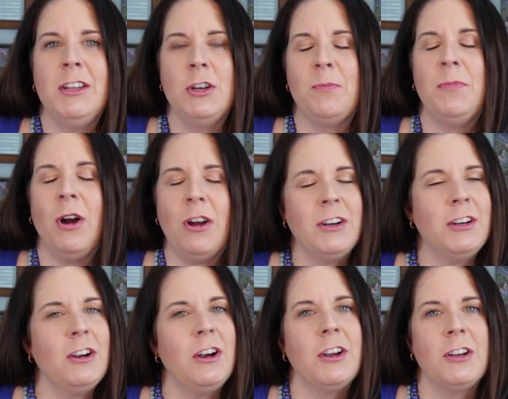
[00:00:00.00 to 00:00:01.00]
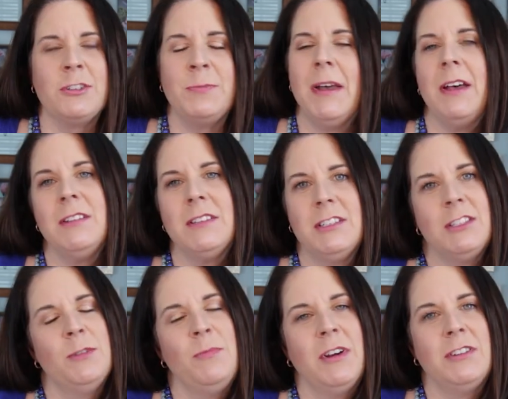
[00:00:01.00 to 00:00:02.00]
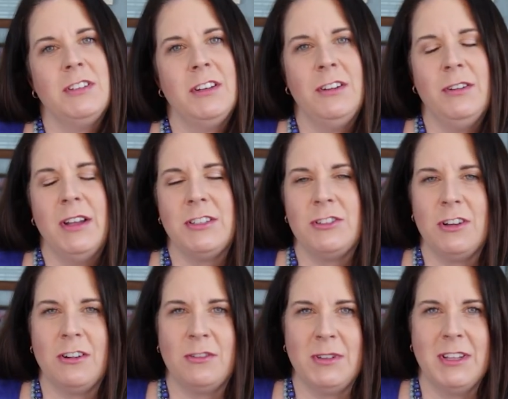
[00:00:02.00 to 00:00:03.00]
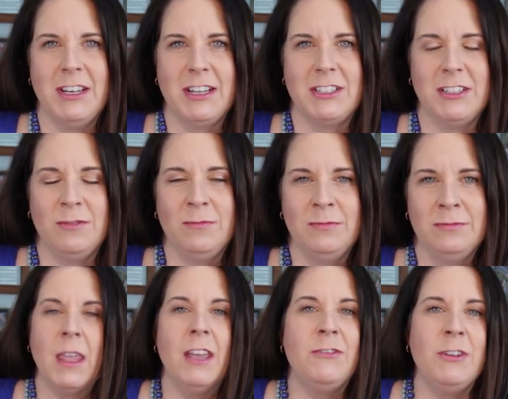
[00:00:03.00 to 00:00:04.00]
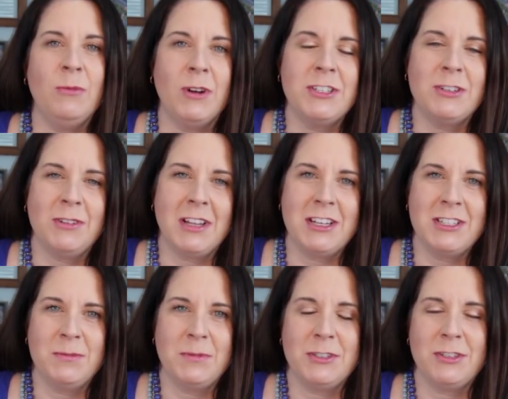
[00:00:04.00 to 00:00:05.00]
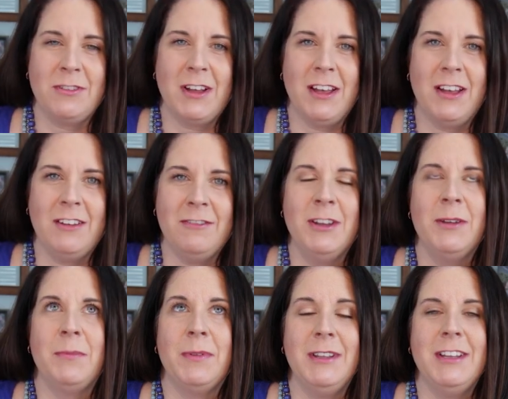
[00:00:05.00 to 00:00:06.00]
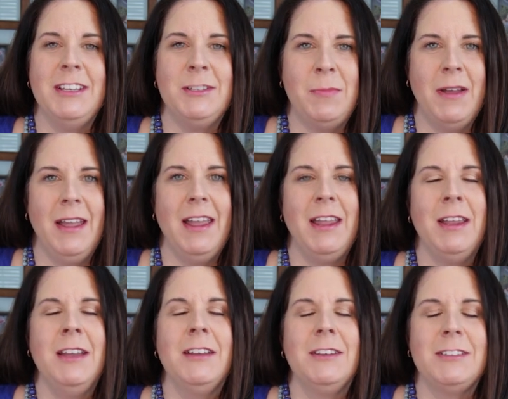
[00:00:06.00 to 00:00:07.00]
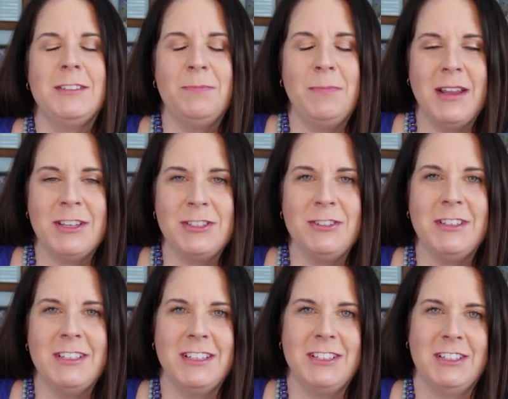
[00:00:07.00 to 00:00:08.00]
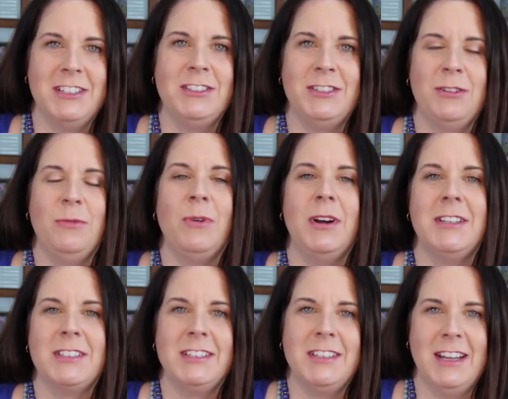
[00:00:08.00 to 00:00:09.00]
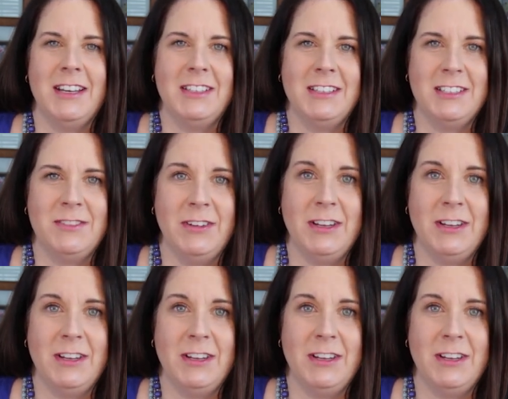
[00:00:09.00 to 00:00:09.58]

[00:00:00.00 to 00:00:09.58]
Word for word: your partner or your spouse is the person who has struggled with addiction. If you want your relationship to survive, please pay special attention to what's contained in this